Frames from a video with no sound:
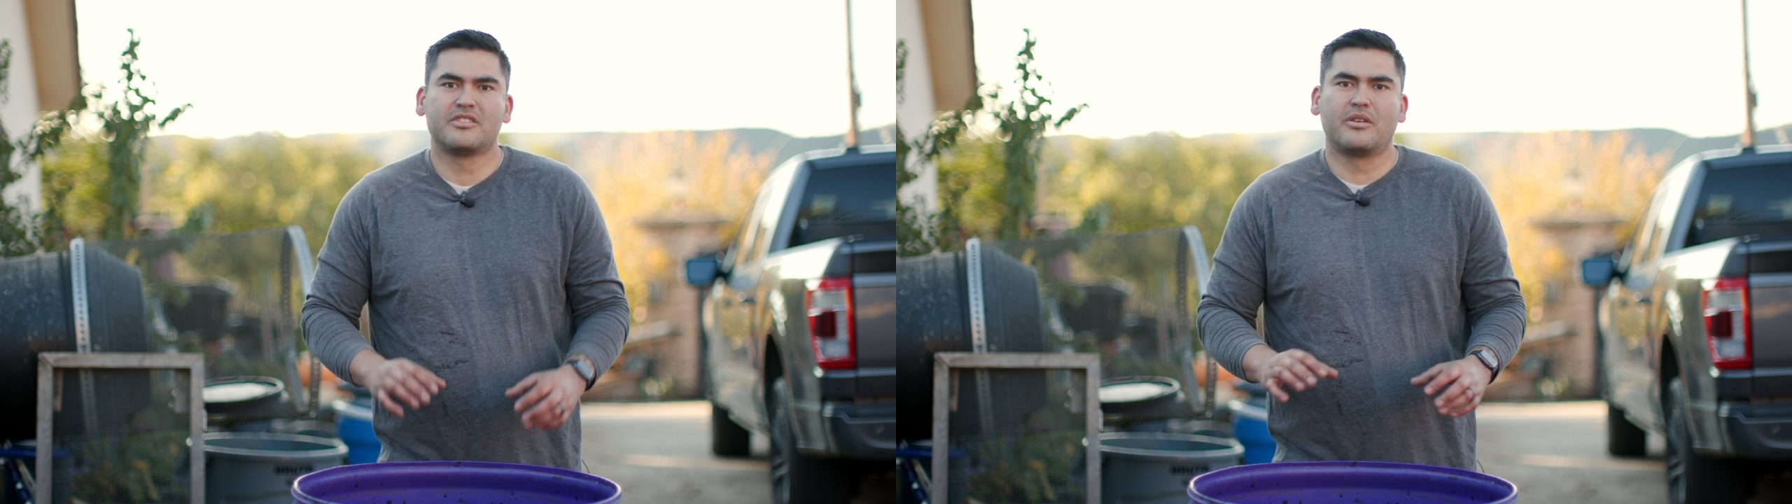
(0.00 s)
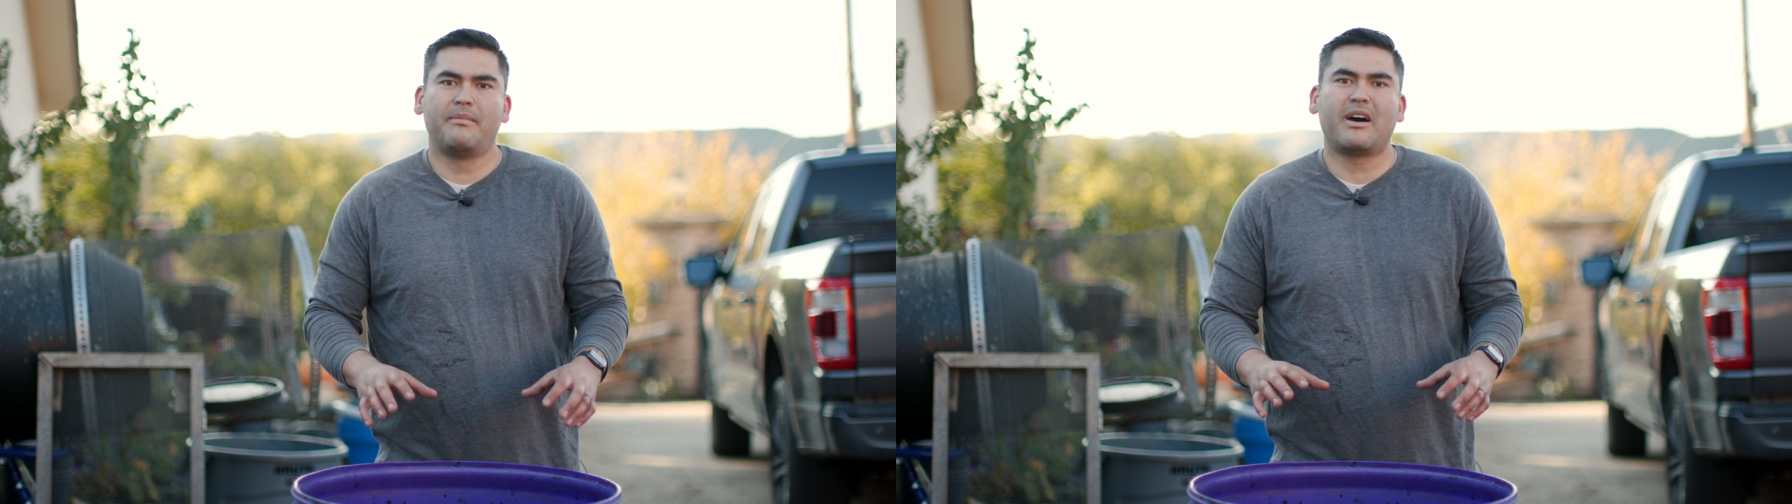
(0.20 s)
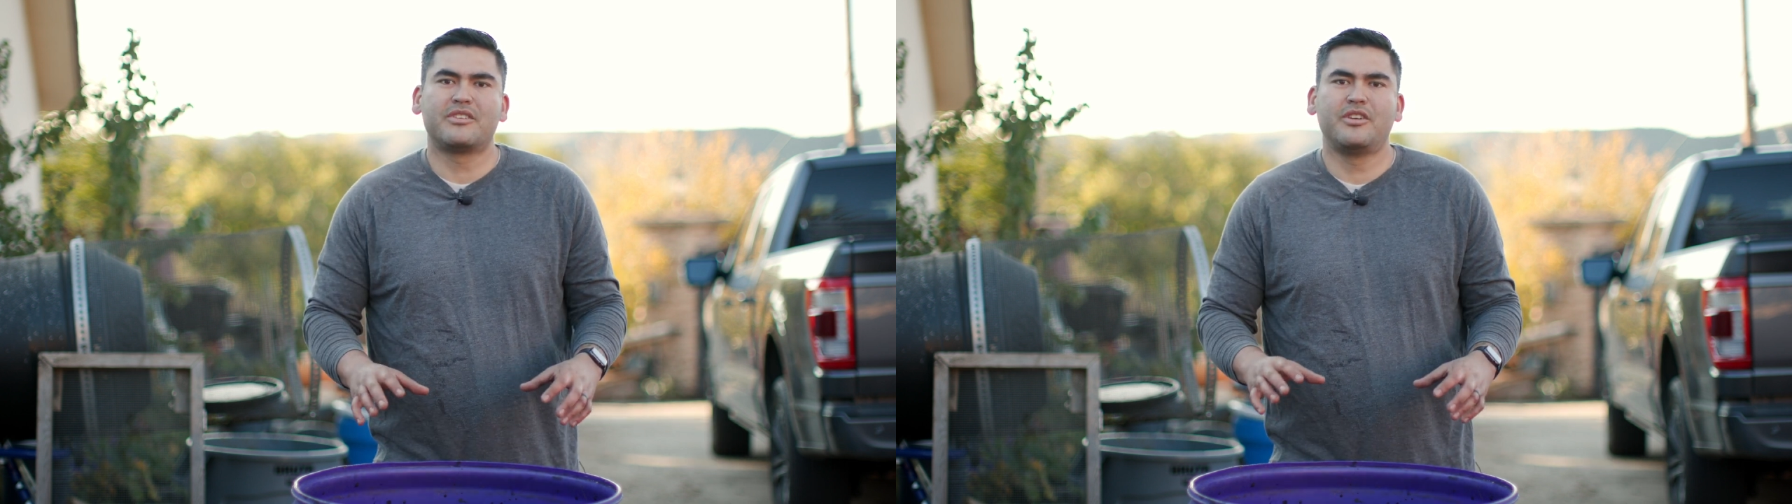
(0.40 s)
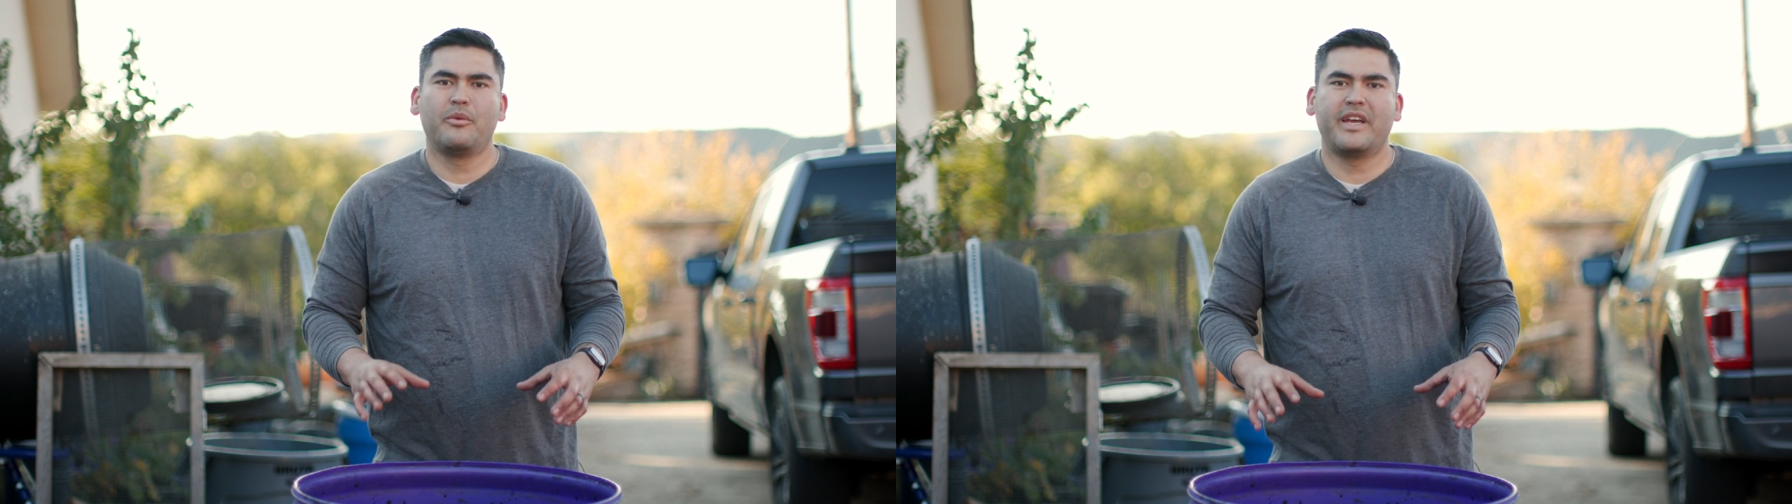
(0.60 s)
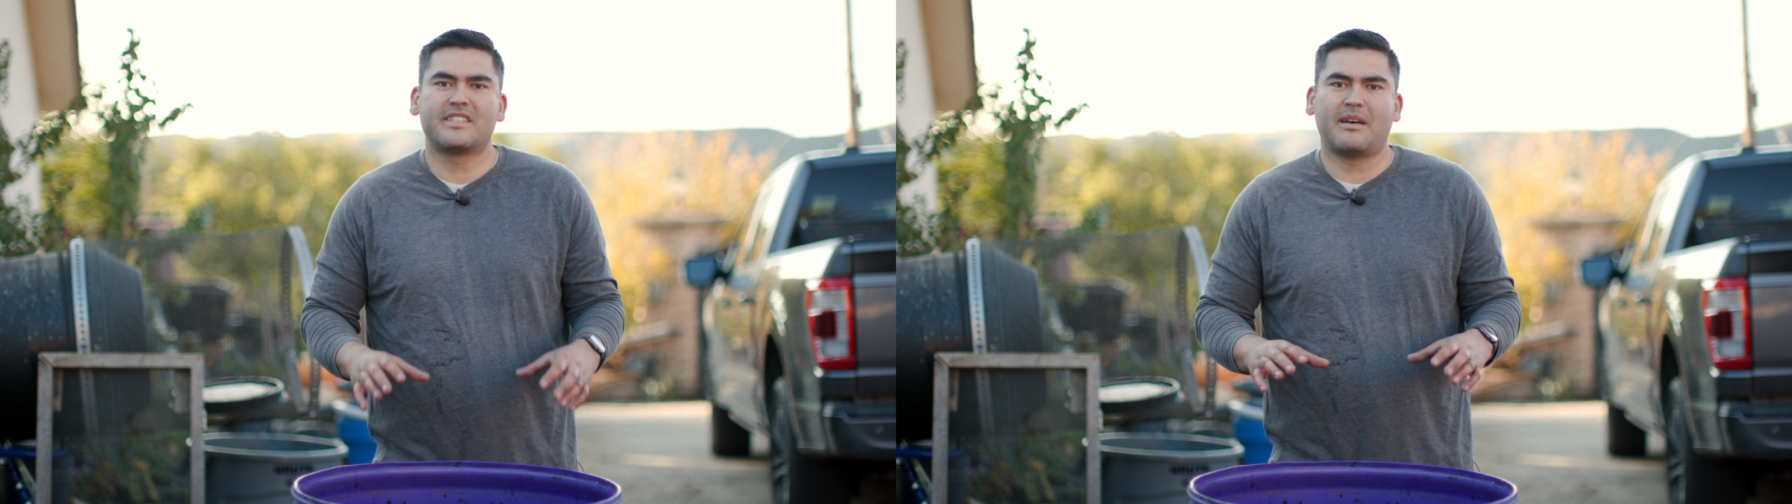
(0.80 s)
So in about
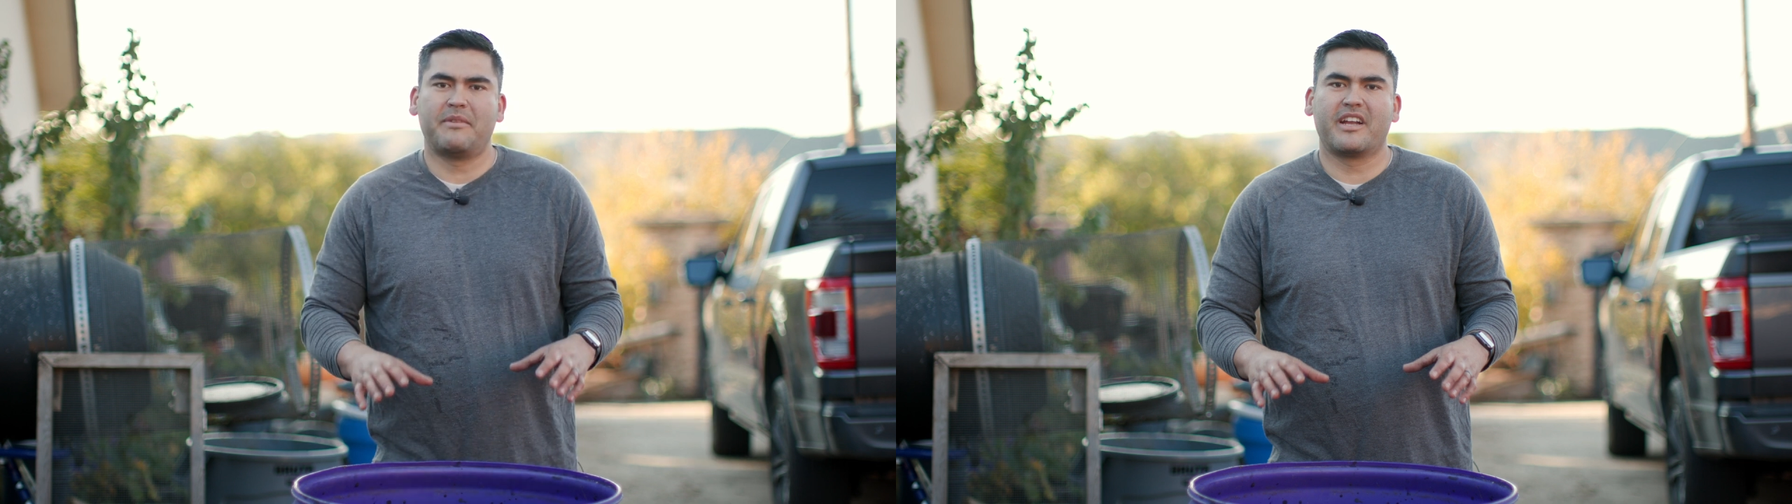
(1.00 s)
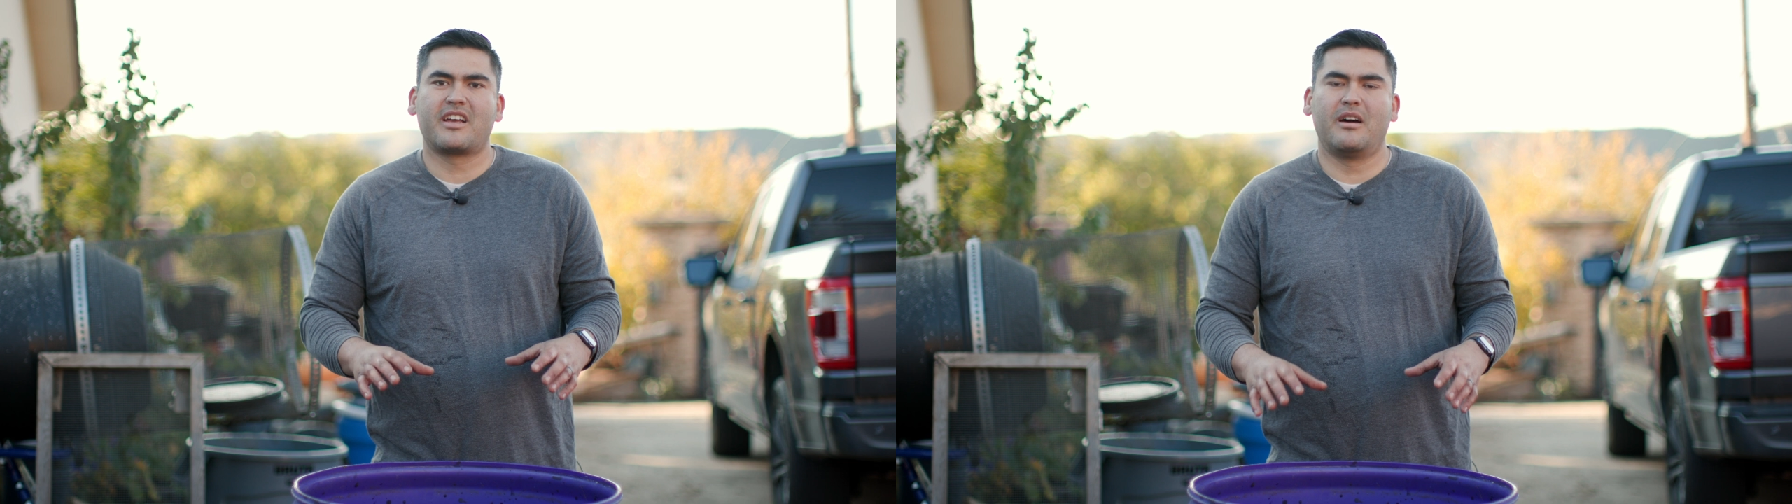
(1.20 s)
two weeks, I'm gonna